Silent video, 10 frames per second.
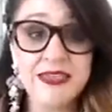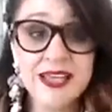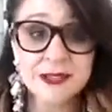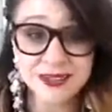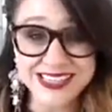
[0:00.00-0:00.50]

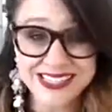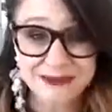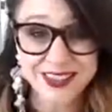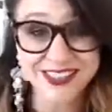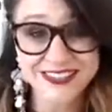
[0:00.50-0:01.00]
That's what I did
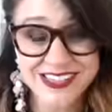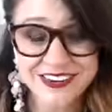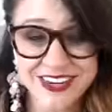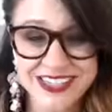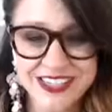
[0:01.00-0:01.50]
with Clarissa
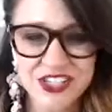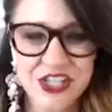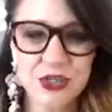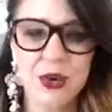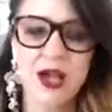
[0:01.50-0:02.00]
Grace
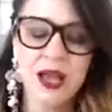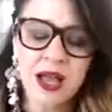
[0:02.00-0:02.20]
Couture.